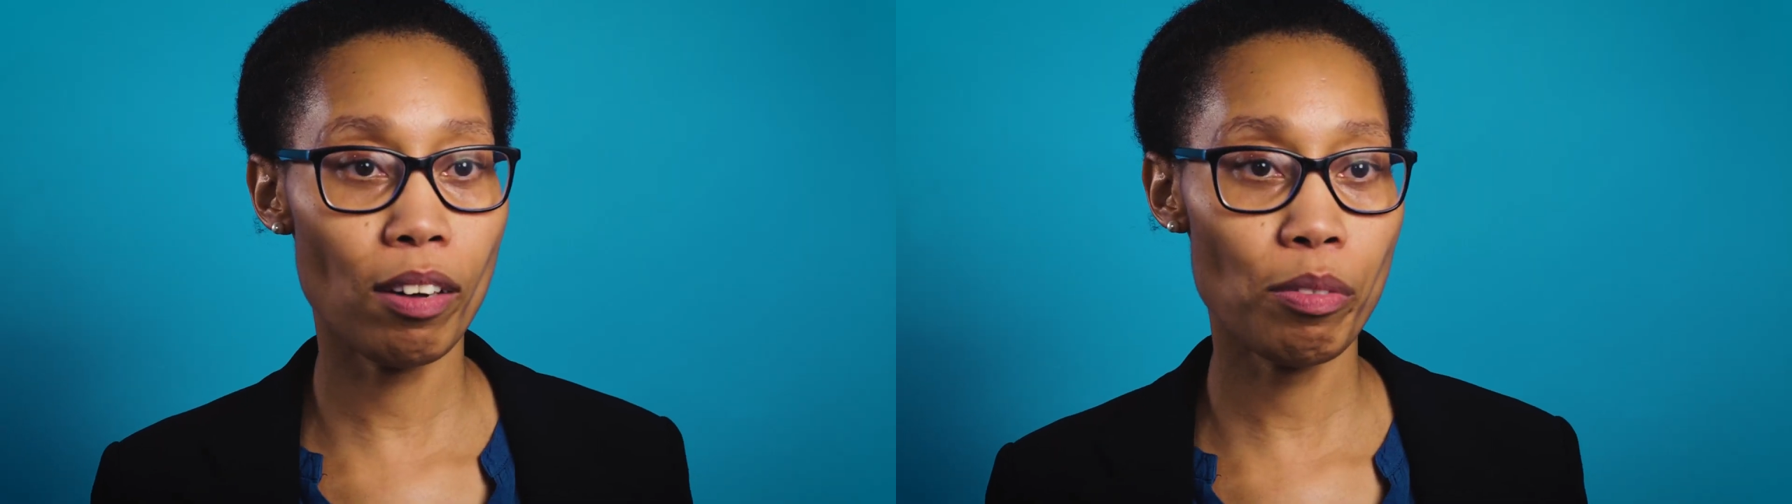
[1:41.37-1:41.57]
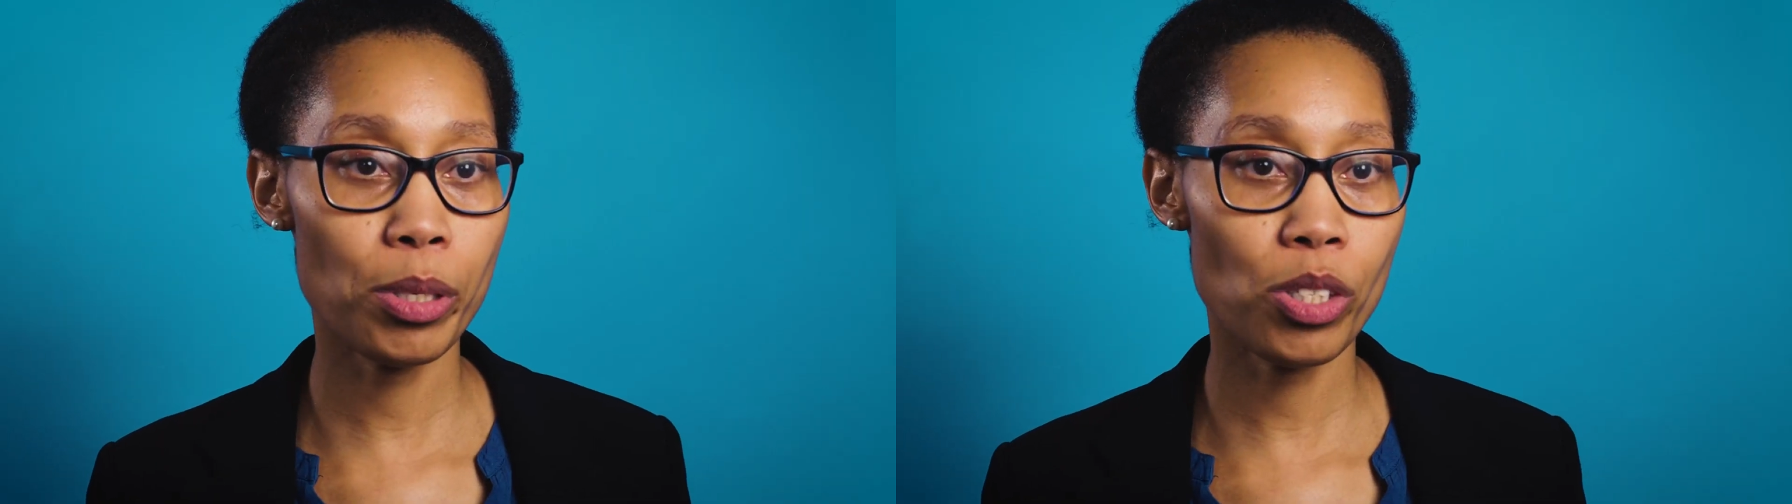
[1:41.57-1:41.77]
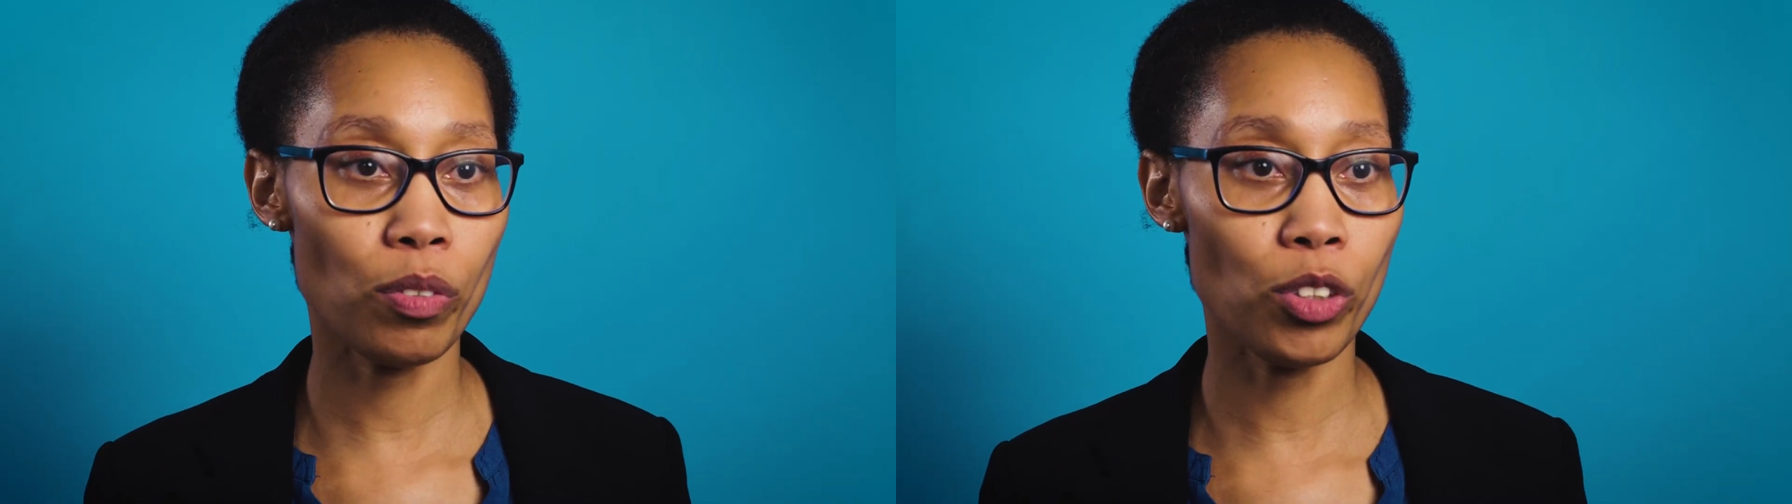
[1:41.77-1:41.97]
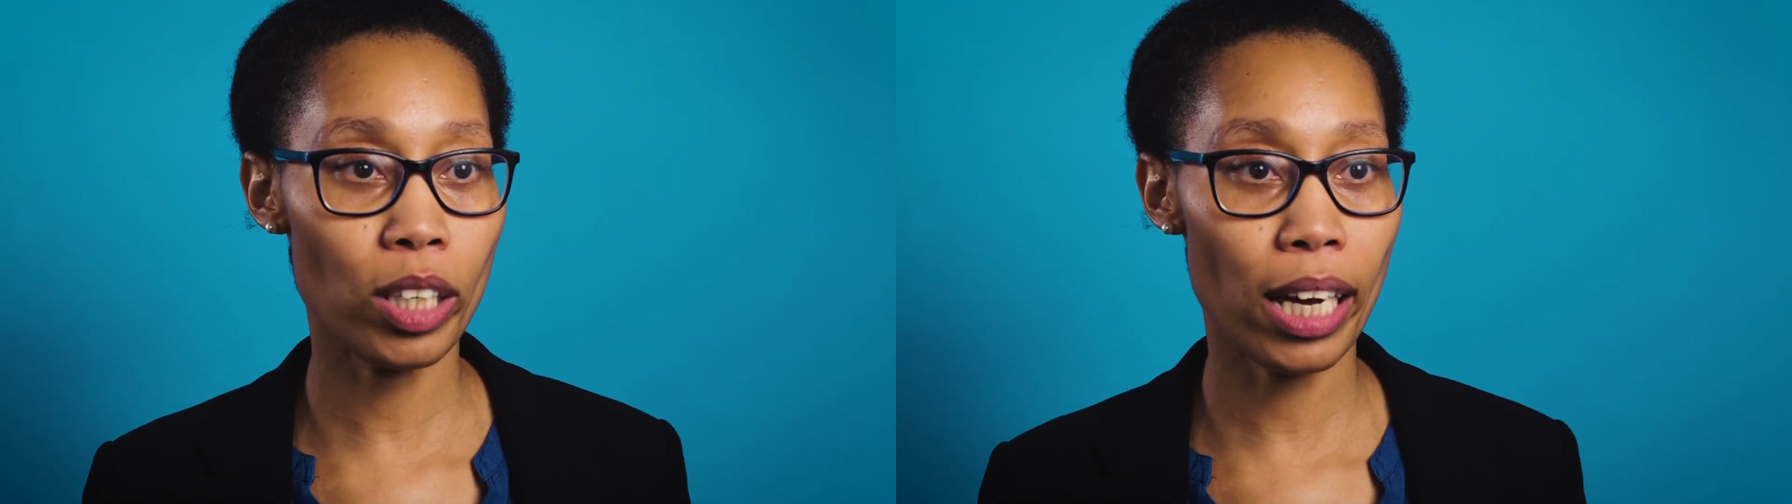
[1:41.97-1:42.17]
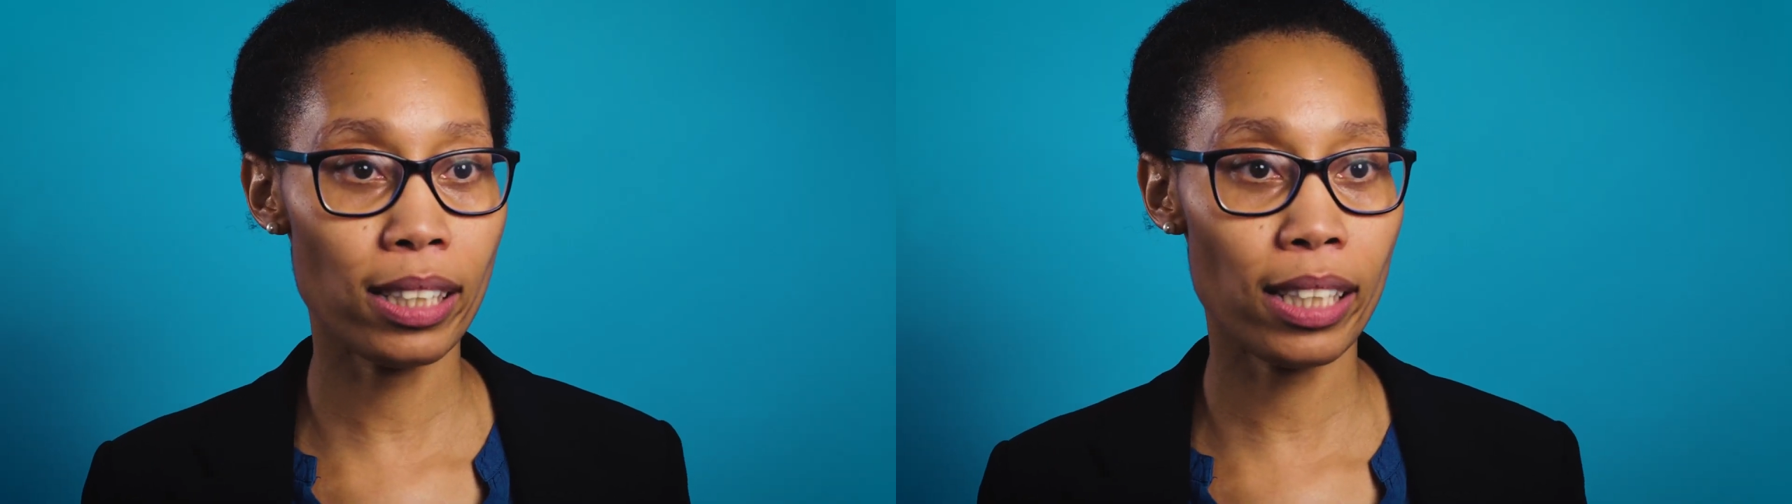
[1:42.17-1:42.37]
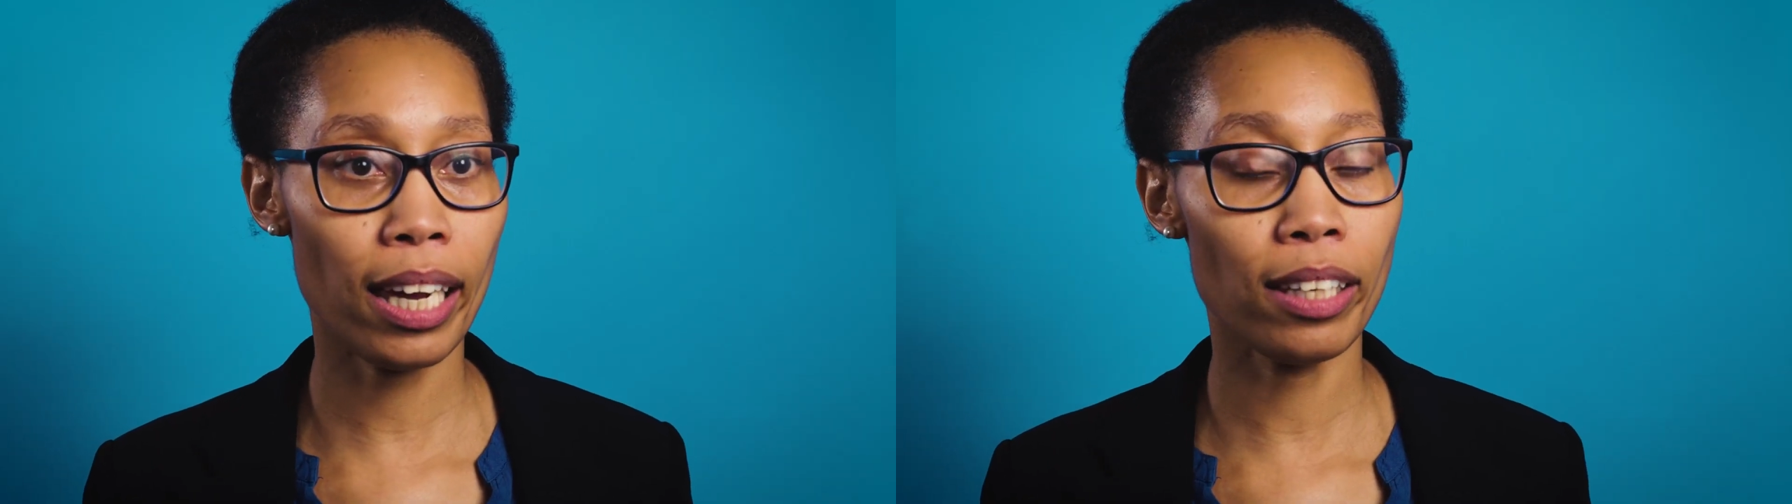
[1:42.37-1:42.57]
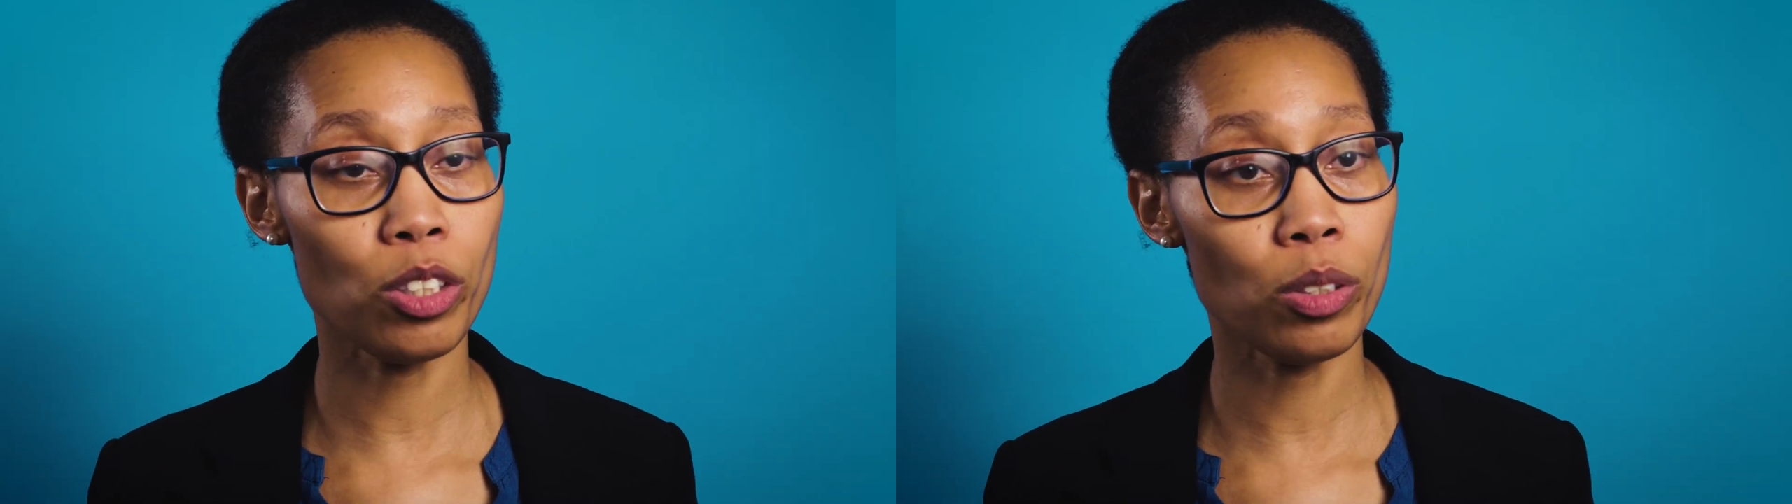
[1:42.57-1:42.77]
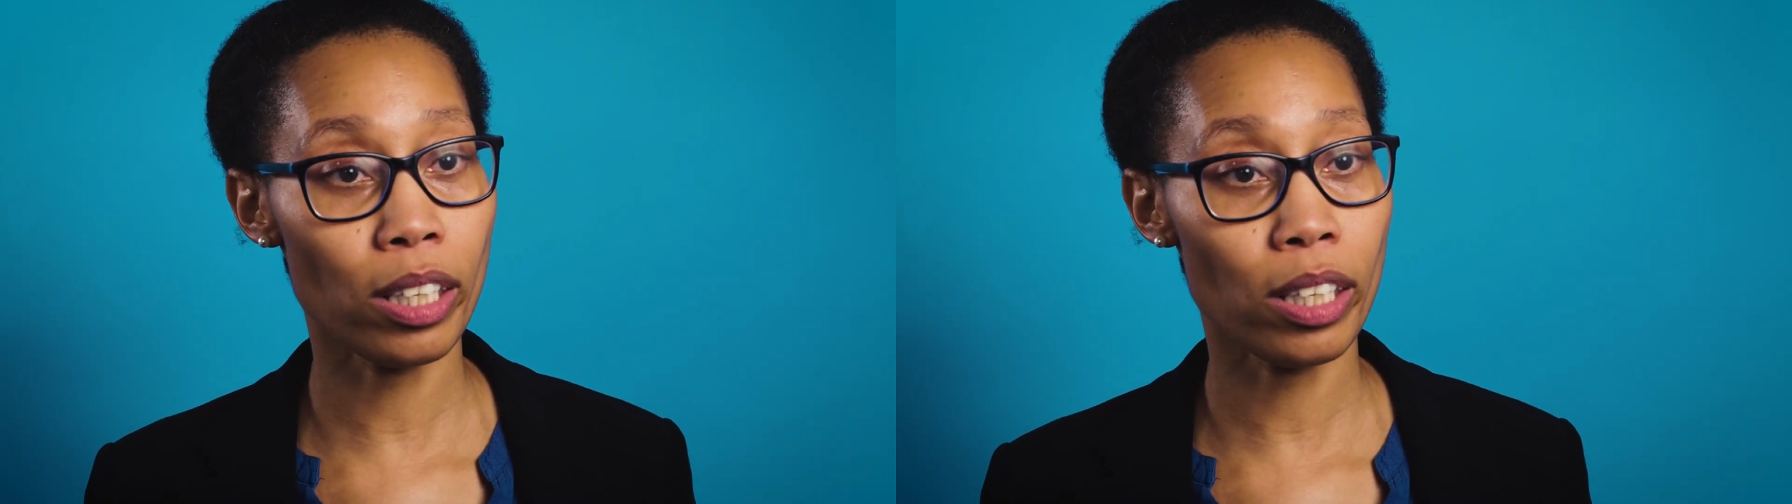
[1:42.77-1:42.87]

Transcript: governments of Uganda and the